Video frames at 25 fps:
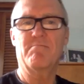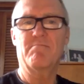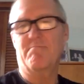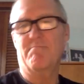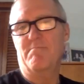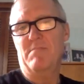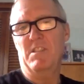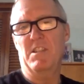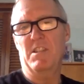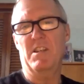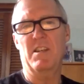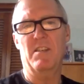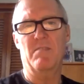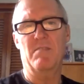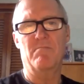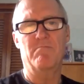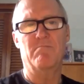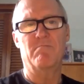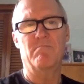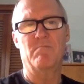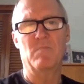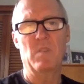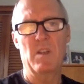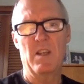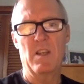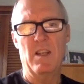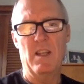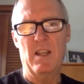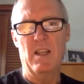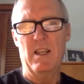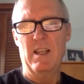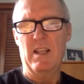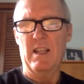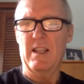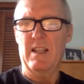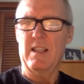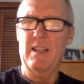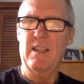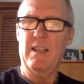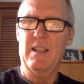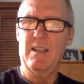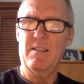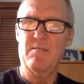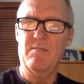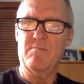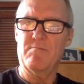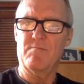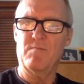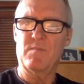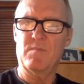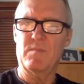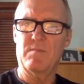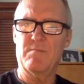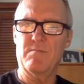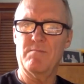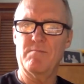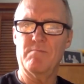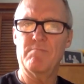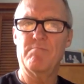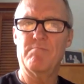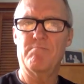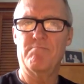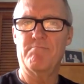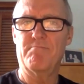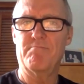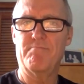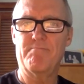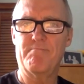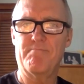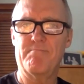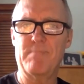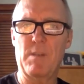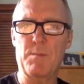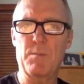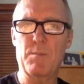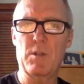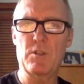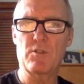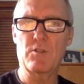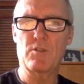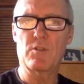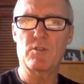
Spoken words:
yeah, yeah, I'm not sure.